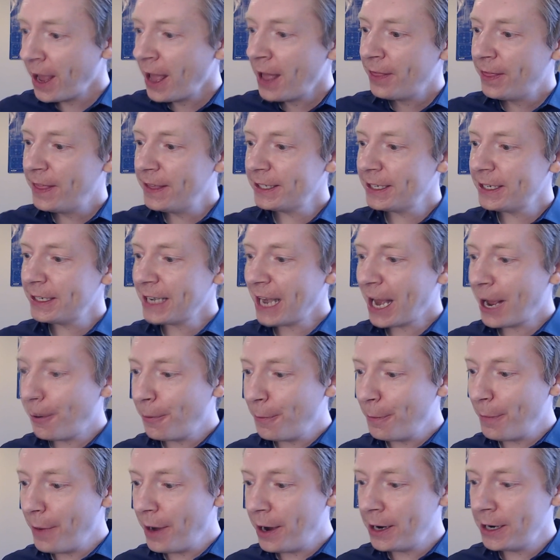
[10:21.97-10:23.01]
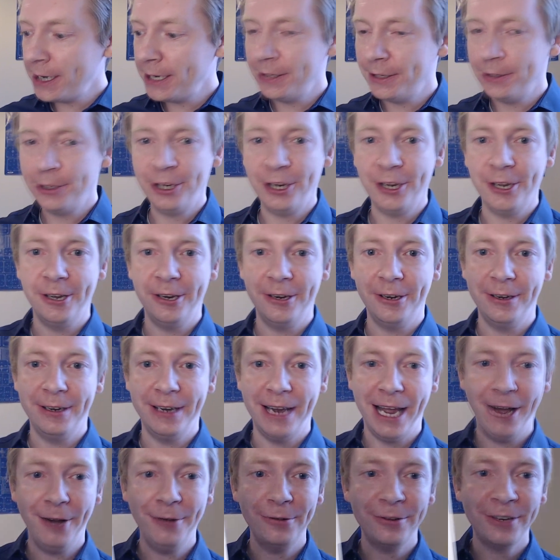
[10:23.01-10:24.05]
This is how mine turned
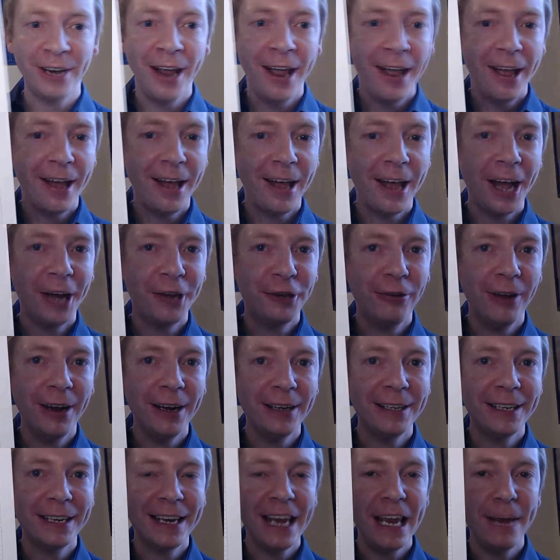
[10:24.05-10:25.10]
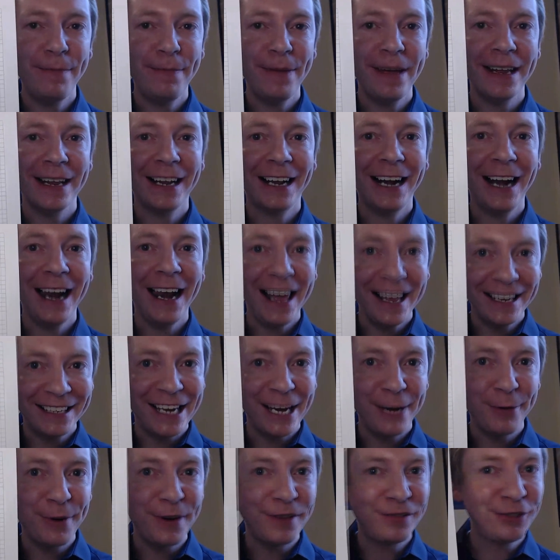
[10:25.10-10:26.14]
out. Uh, I tried to keep it
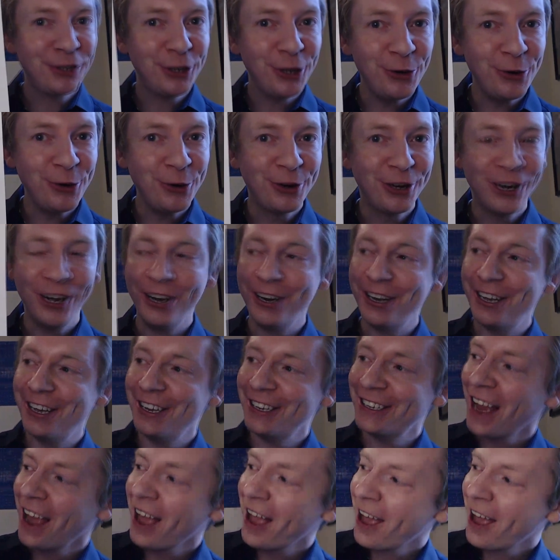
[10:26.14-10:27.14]
classy with two colours.